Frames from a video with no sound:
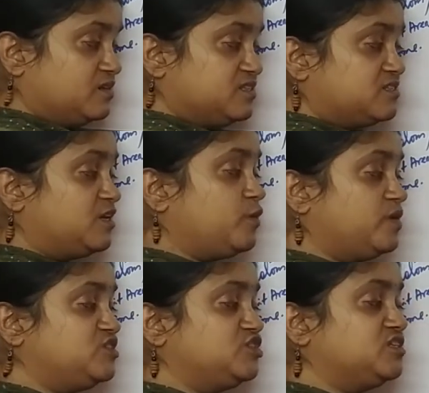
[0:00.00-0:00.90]
this
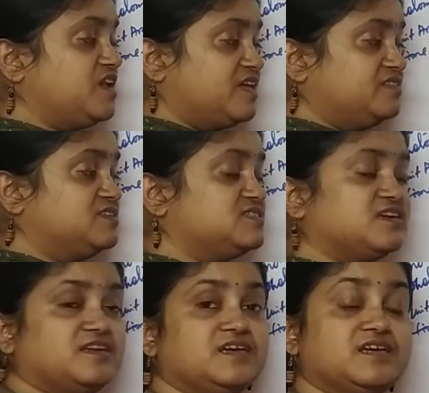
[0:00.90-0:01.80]
equation and this
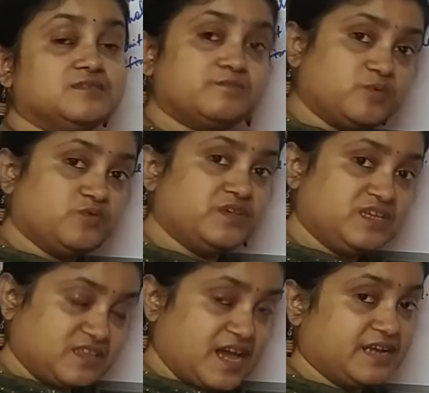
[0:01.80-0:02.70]
study is
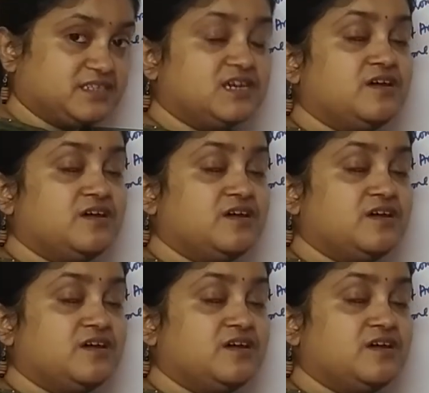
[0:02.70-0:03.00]
proving that